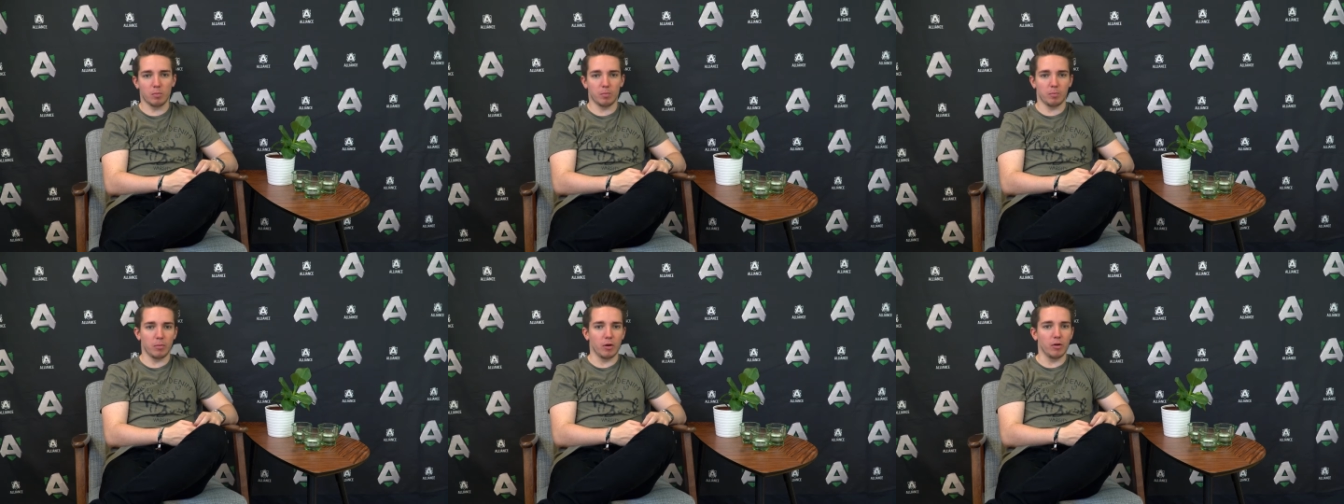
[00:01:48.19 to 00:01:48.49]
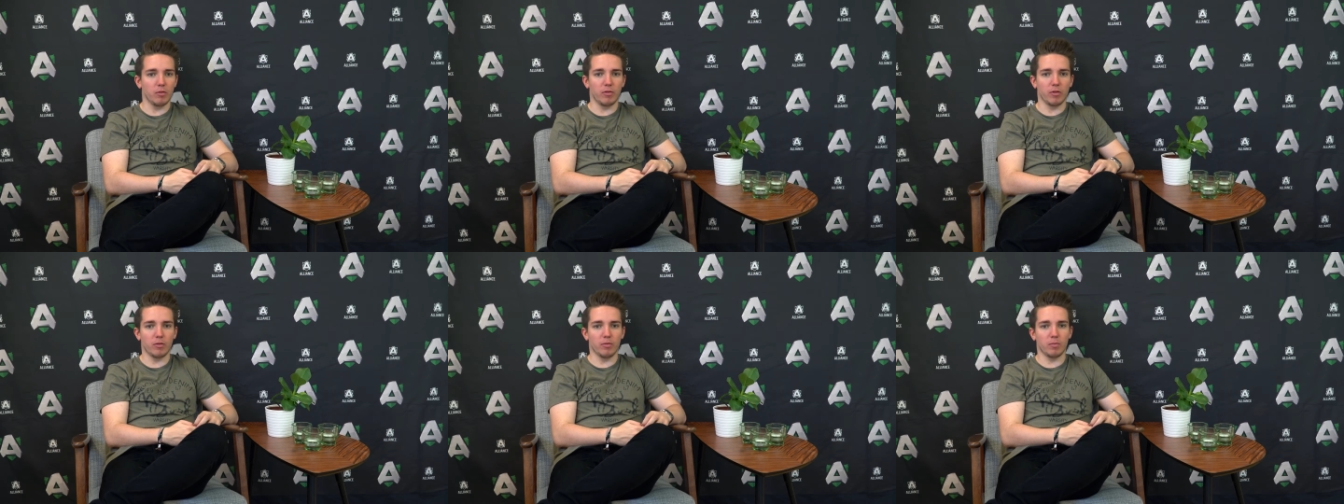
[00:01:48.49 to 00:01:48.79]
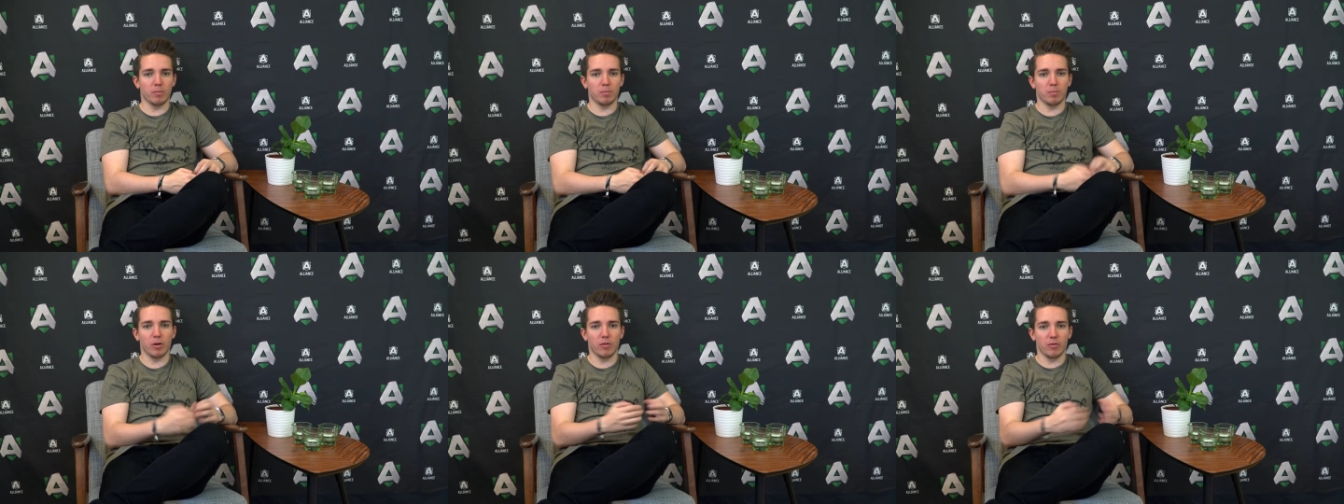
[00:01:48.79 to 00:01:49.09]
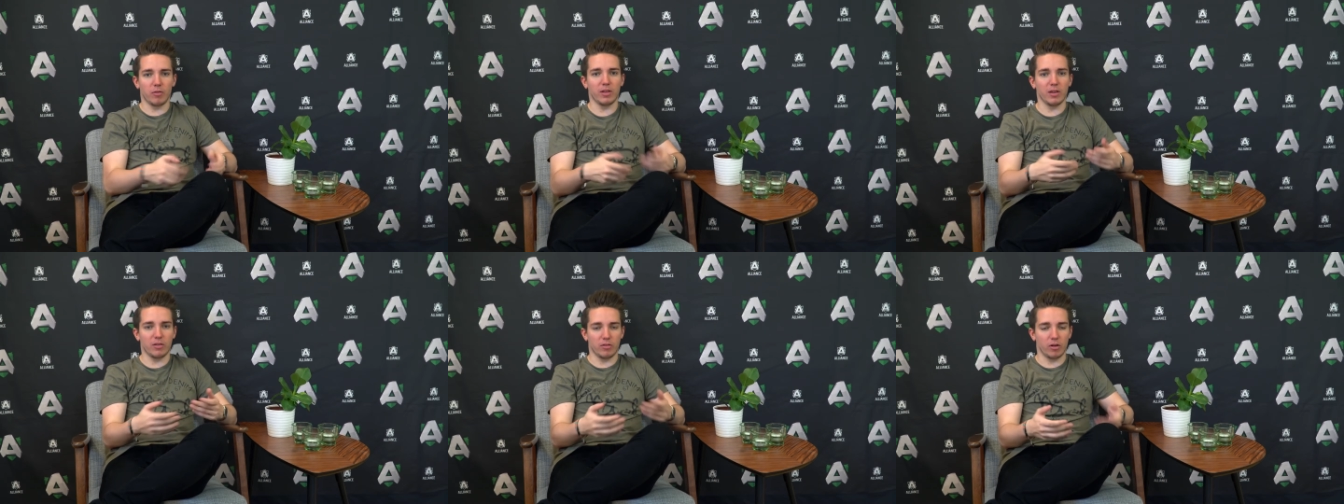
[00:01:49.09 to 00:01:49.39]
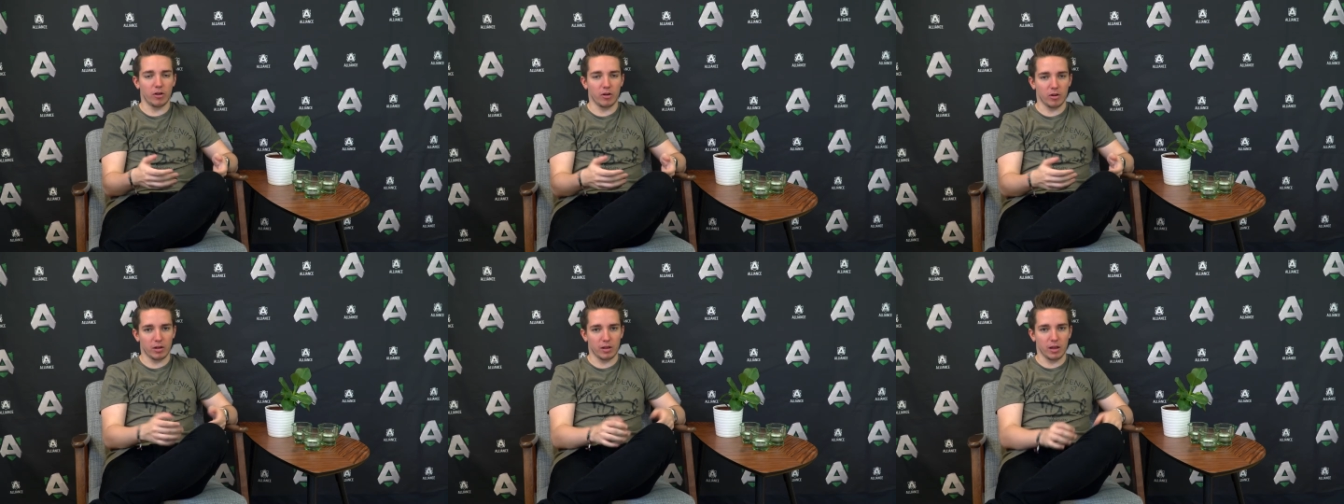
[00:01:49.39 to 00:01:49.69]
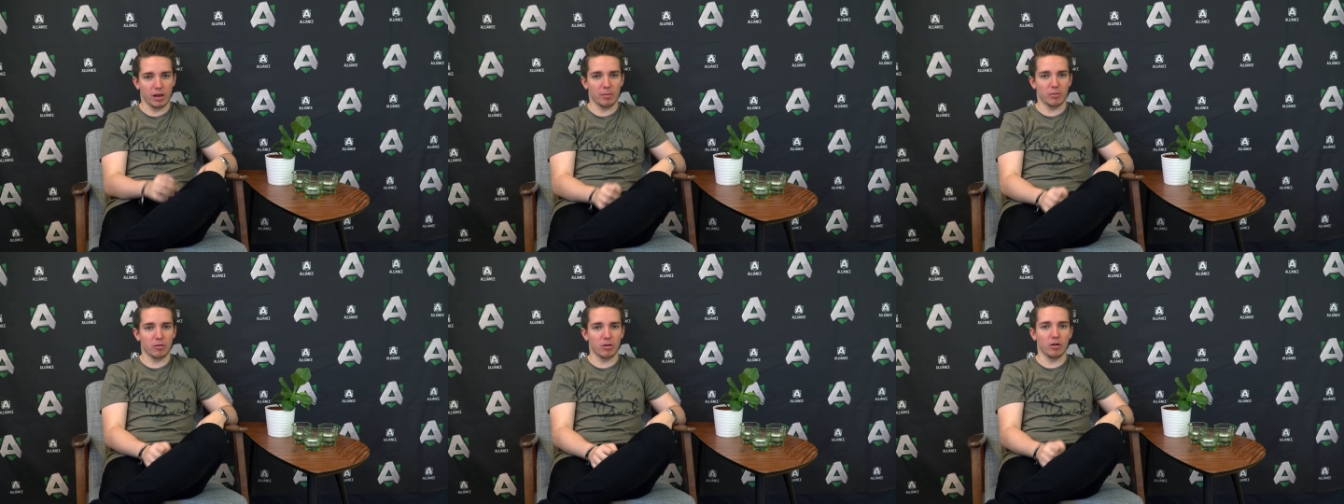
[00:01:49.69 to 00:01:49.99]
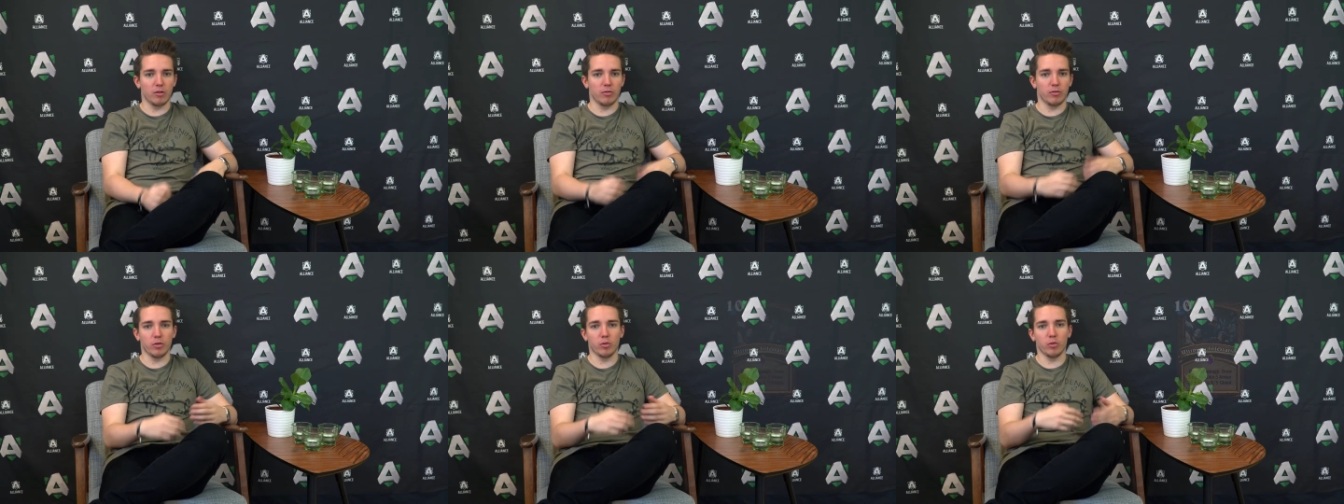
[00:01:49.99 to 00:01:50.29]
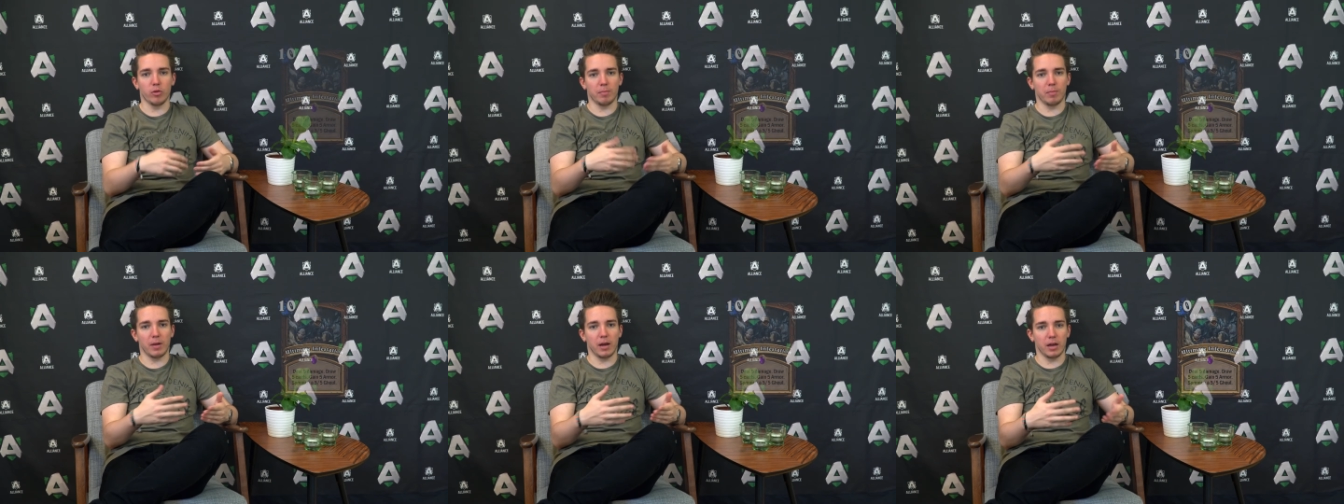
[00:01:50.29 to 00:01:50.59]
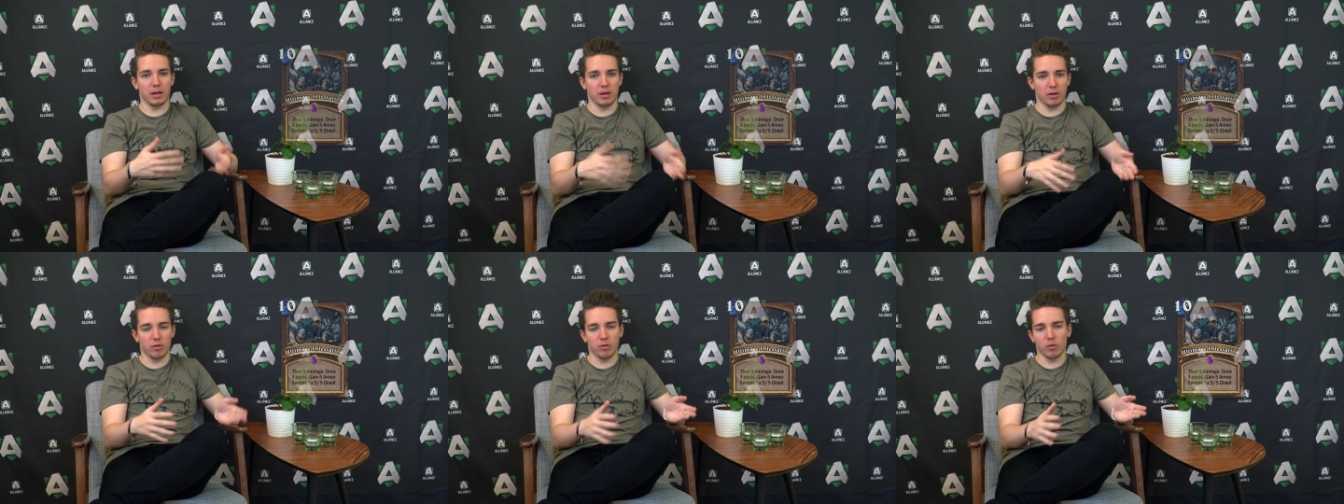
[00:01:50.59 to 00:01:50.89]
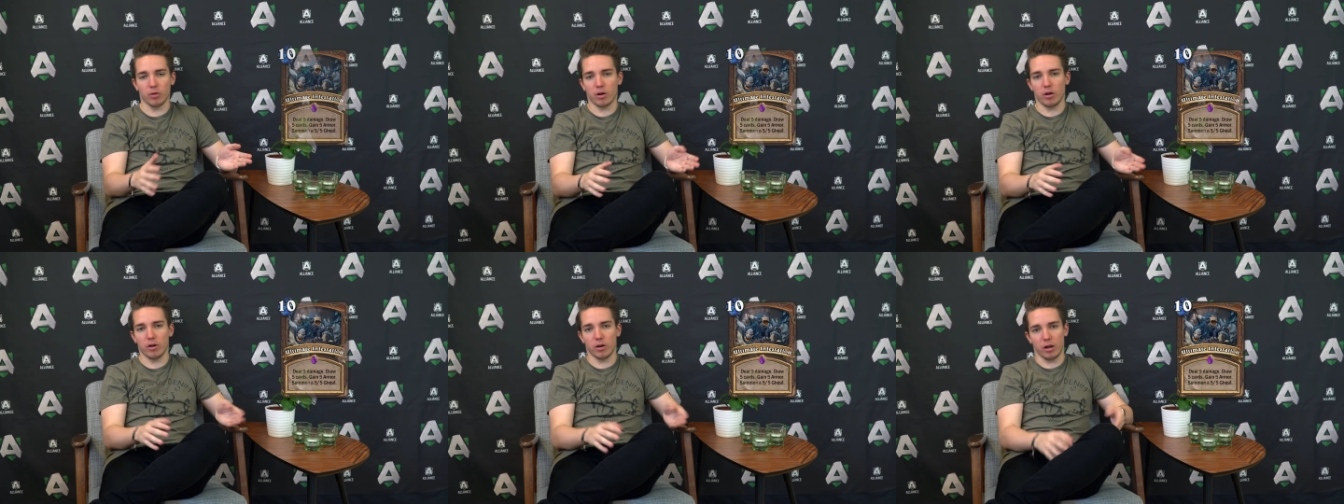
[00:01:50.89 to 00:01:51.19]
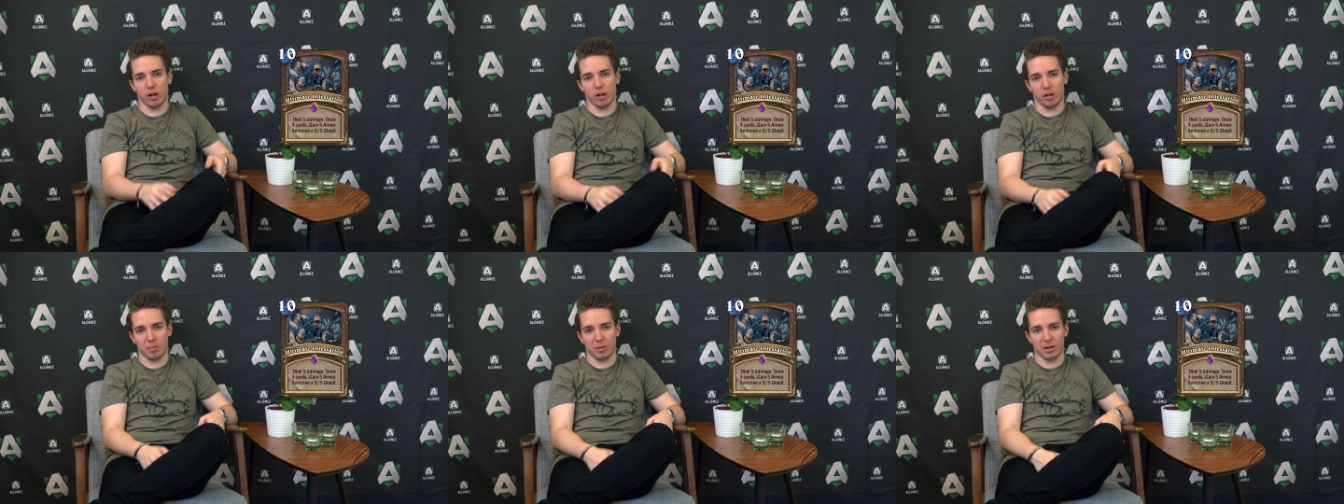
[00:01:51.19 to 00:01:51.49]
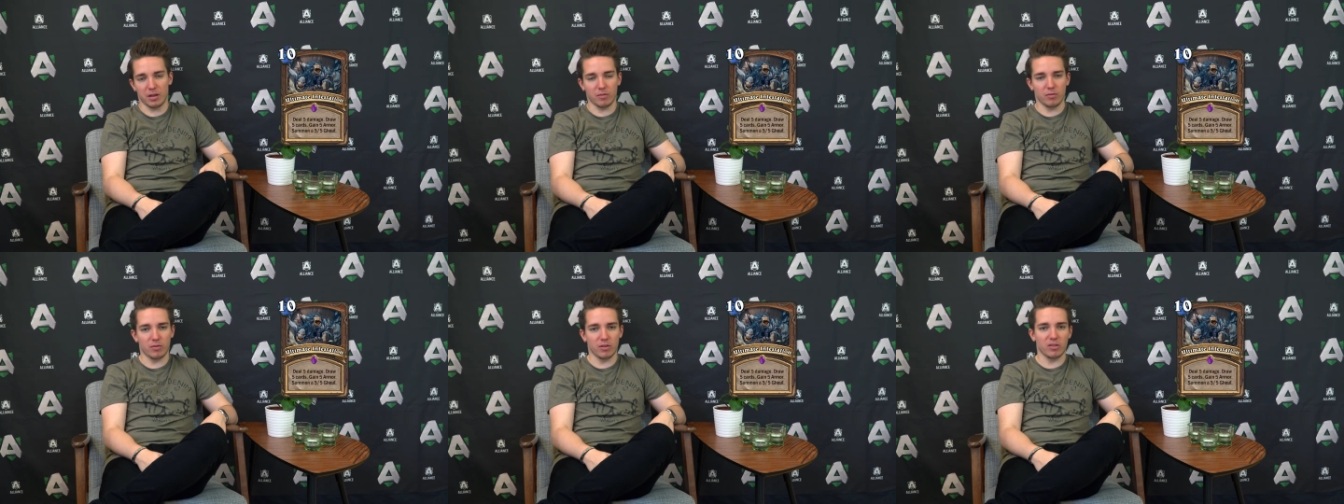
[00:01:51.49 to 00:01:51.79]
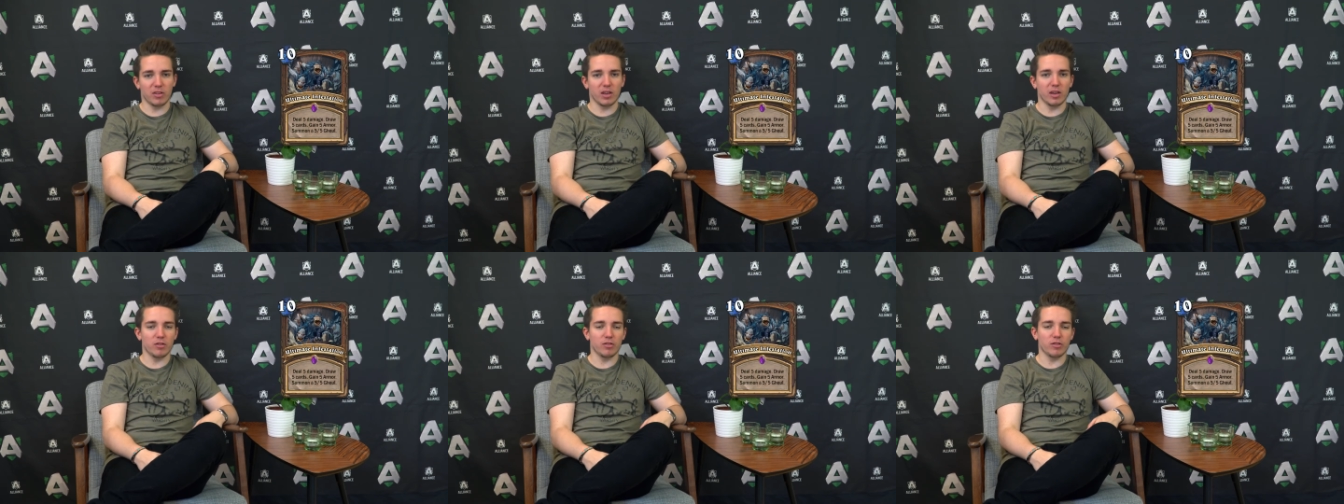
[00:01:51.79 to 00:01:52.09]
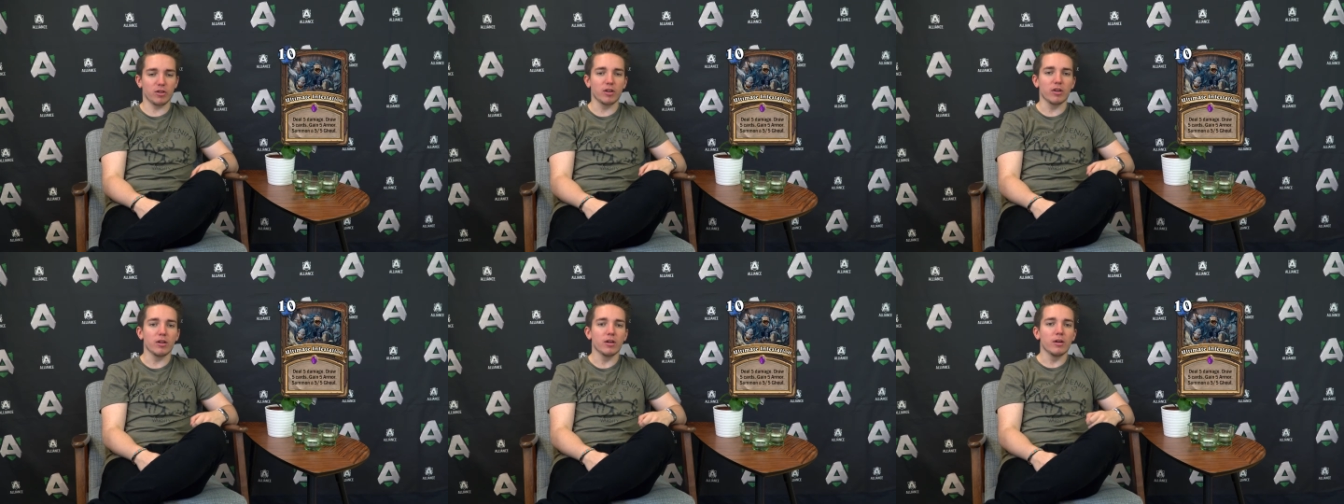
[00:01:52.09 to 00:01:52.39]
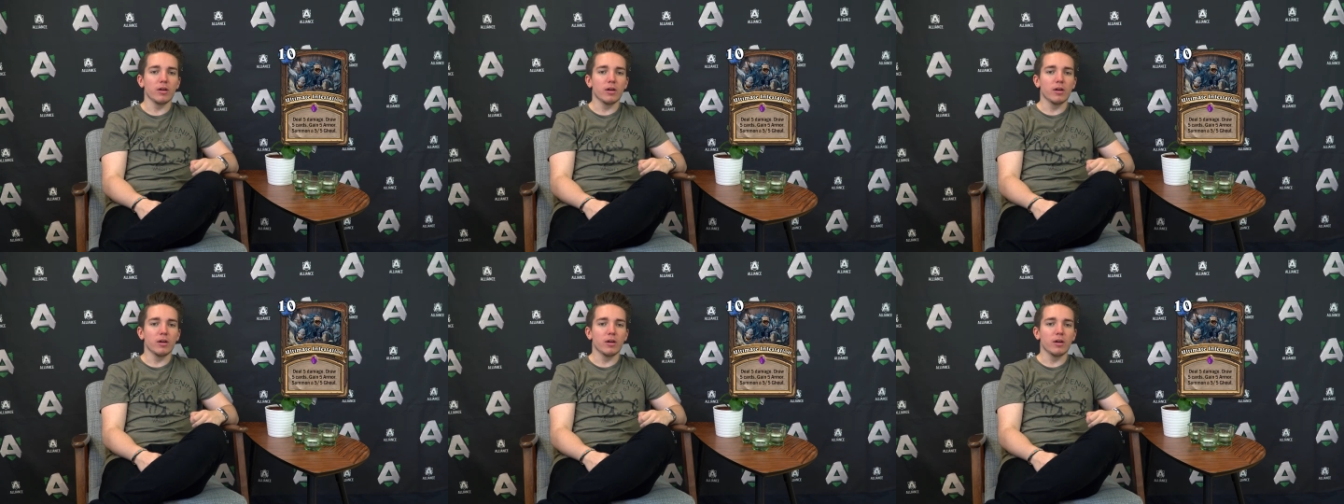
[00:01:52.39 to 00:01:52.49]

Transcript: Both of both of these archetypes are fueled by the new card Ultimate Infestation.